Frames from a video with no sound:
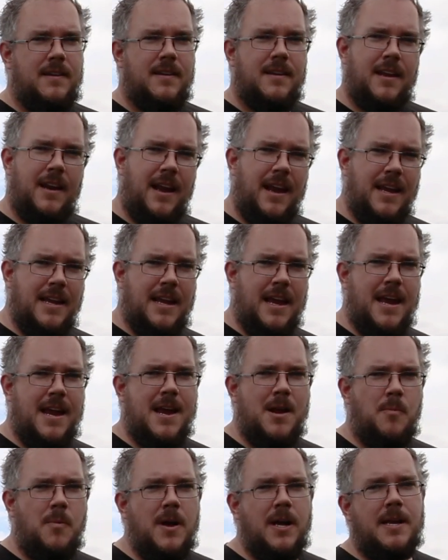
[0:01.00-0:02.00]
G'day
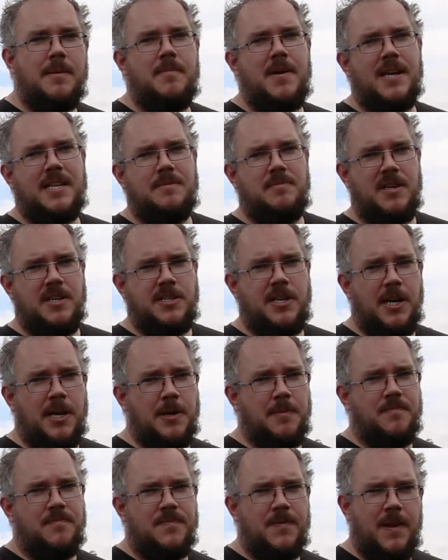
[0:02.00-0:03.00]
and welcome back to my
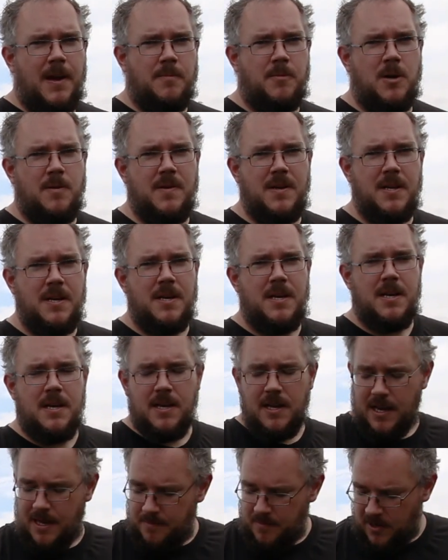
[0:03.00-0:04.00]
channel. I'm Ruben
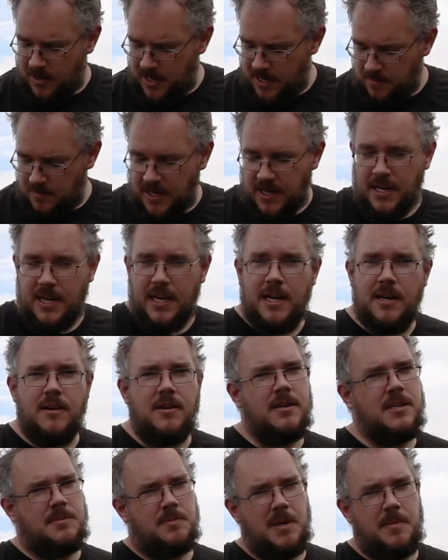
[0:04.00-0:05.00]
and behind me here
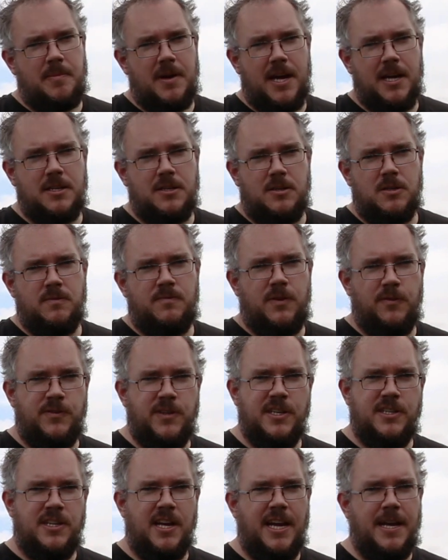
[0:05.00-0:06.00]
is my past
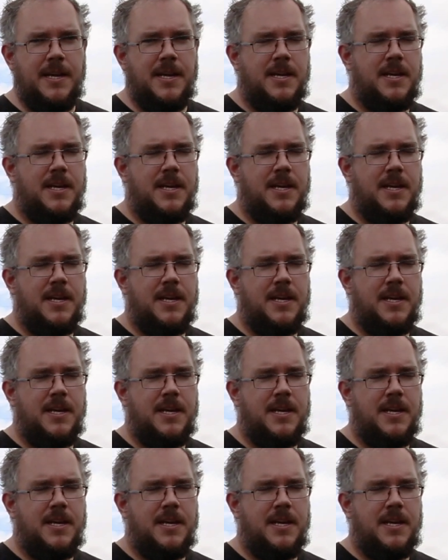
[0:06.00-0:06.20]
250T.